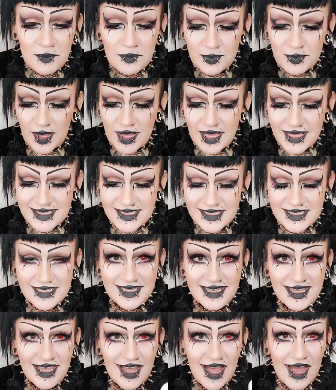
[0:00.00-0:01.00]
but
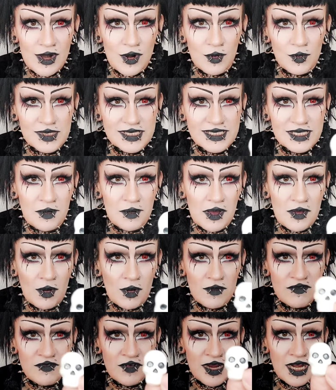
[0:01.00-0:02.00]
and also I
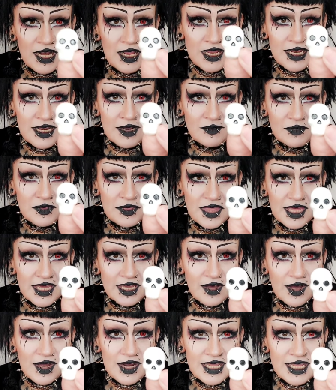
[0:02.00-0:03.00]
really
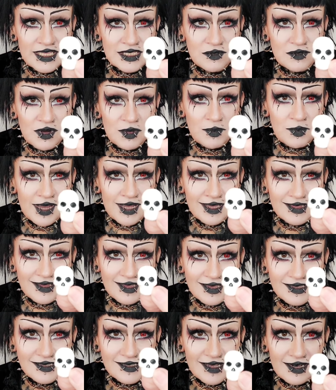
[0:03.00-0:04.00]
think I need to repaint
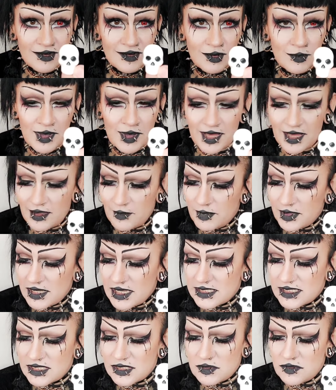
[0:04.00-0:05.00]
this a little bit
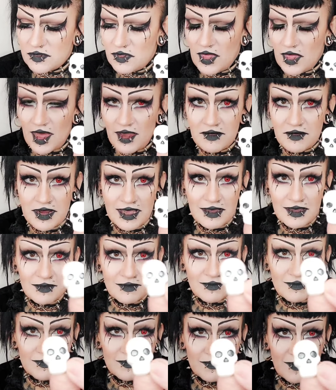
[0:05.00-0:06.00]
because it's very
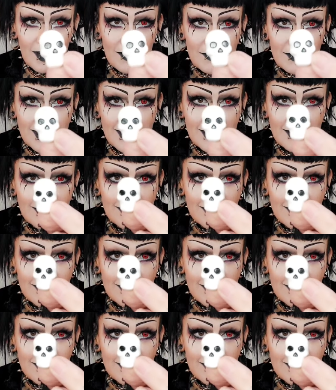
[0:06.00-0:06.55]
very